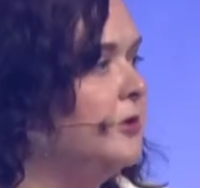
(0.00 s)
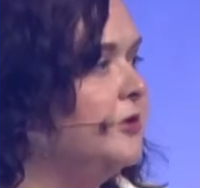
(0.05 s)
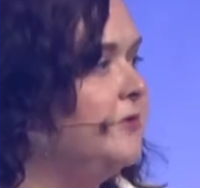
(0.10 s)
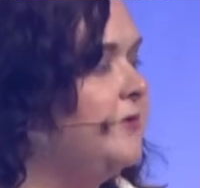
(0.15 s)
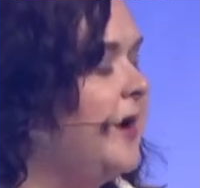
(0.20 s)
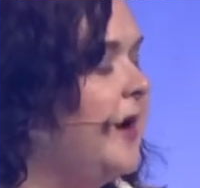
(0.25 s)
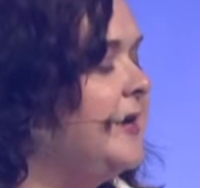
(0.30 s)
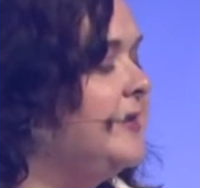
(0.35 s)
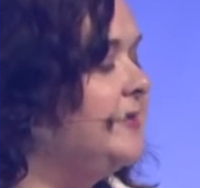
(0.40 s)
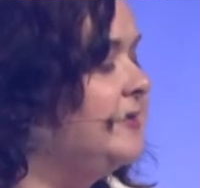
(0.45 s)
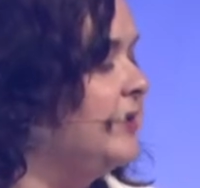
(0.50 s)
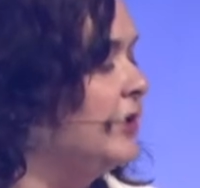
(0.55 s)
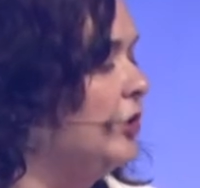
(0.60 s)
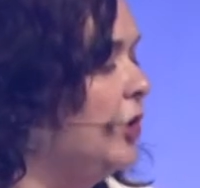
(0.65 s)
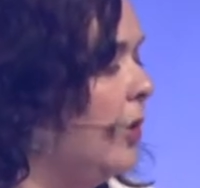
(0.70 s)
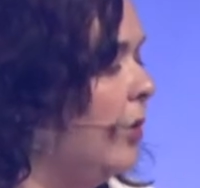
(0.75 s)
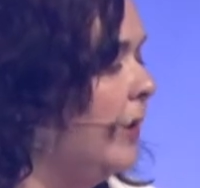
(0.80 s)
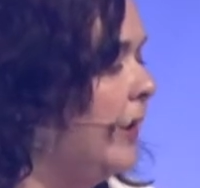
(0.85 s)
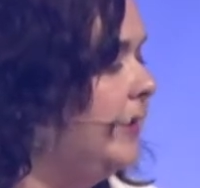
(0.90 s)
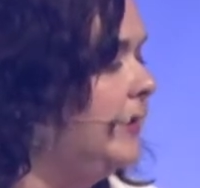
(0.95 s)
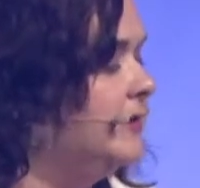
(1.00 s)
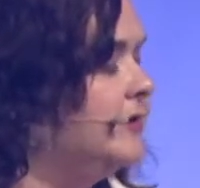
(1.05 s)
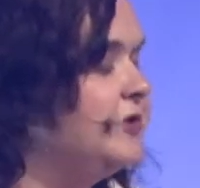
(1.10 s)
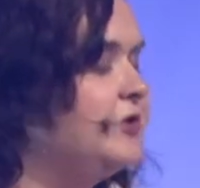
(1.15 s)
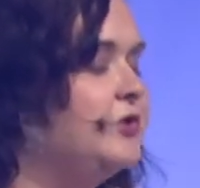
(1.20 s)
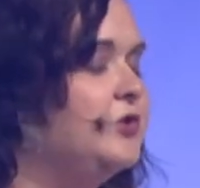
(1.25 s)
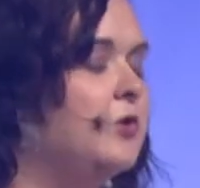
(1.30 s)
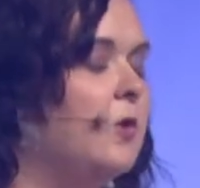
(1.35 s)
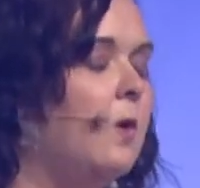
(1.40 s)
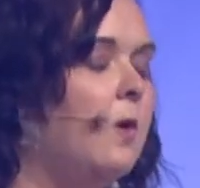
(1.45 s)
device and going in
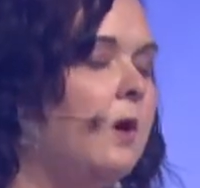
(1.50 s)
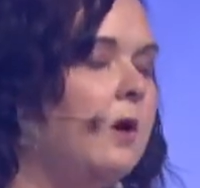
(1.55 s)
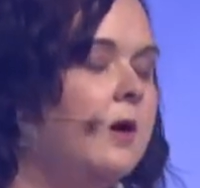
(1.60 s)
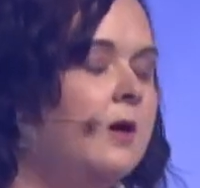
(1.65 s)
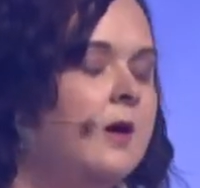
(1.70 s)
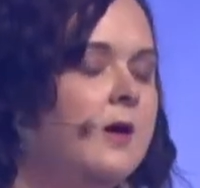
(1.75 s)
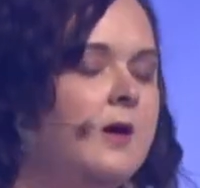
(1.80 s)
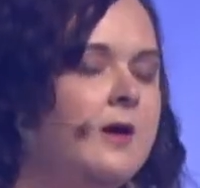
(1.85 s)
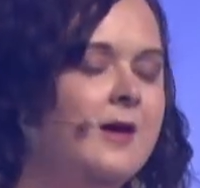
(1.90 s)
store